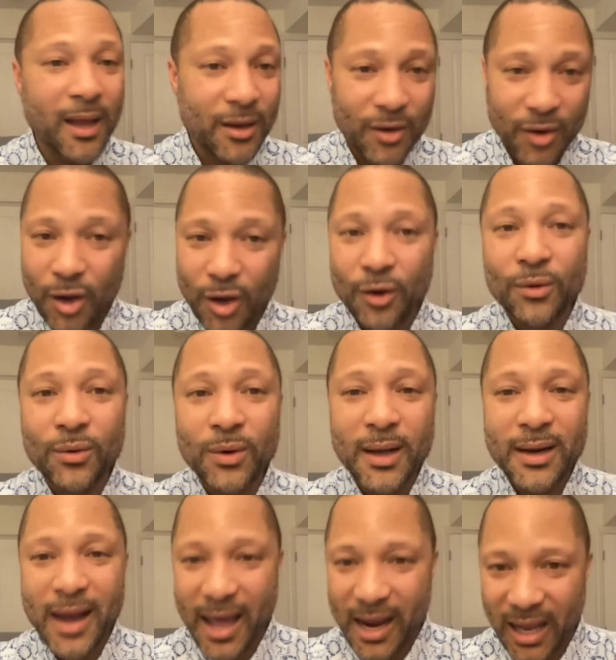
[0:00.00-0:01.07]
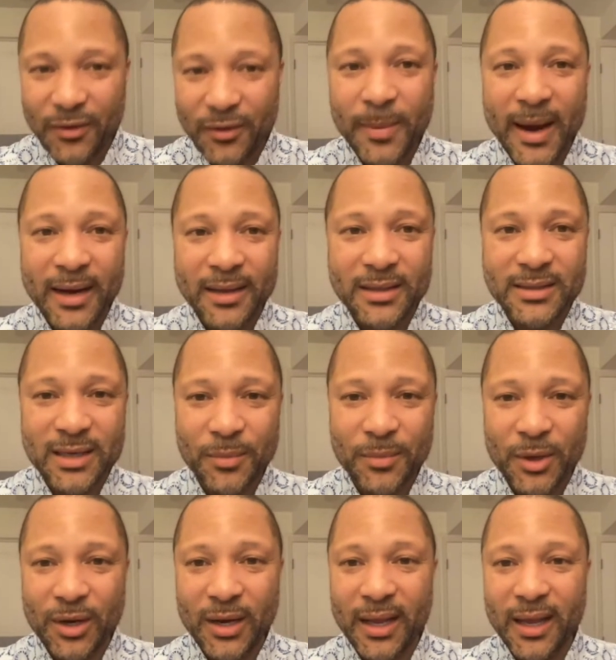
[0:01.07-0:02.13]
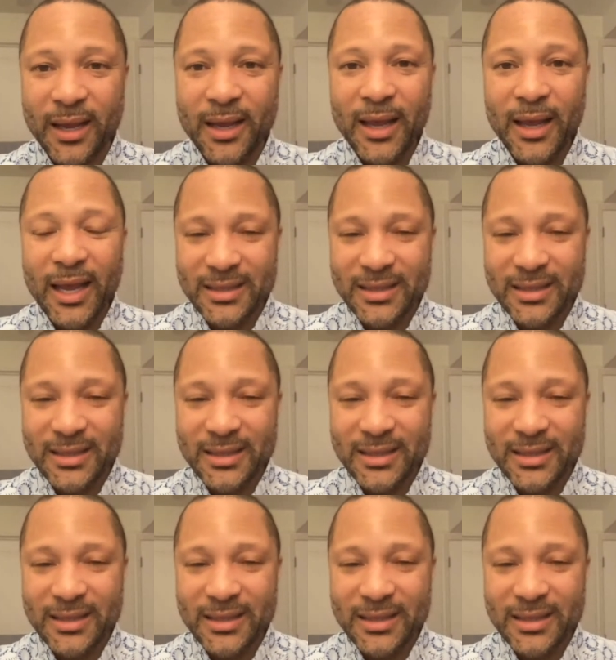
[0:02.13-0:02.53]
no, not everybody in this community